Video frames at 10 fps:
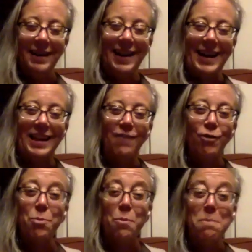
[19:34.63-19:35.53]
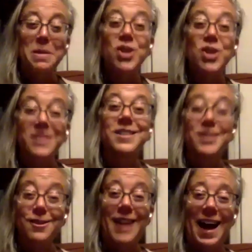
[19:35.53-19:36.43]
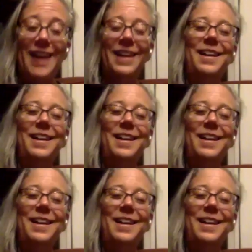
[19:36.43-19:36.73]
And I give you permission to do that.